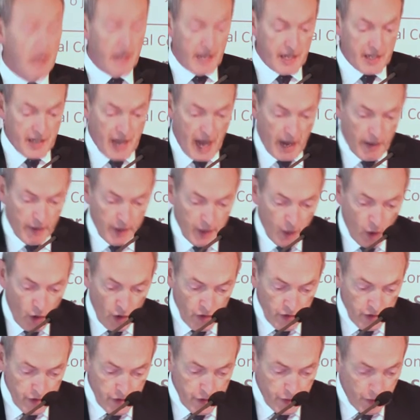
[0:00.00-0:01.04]
It carried
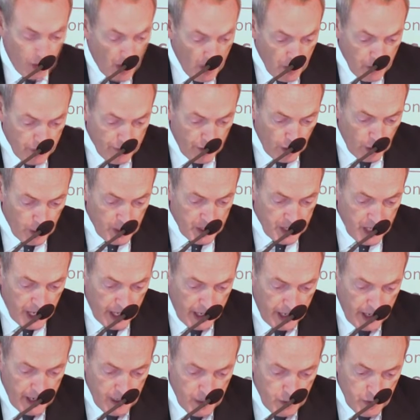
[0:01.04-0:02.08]
on throughout the following
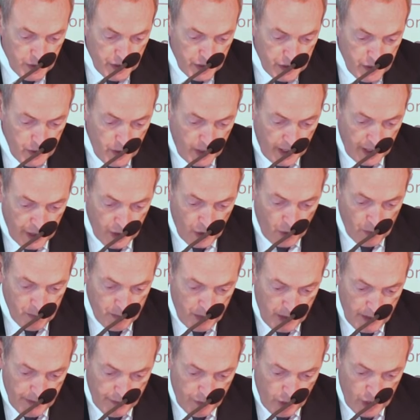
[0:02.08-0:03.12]
decade with the Nuclear
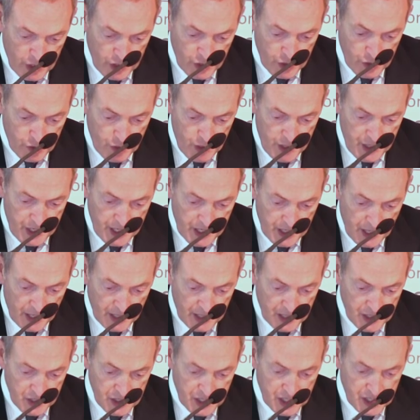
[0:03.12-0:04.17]
Non-Proliferation Treaty in
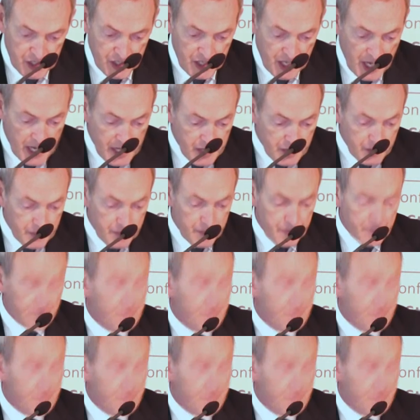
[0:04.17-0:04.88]
1968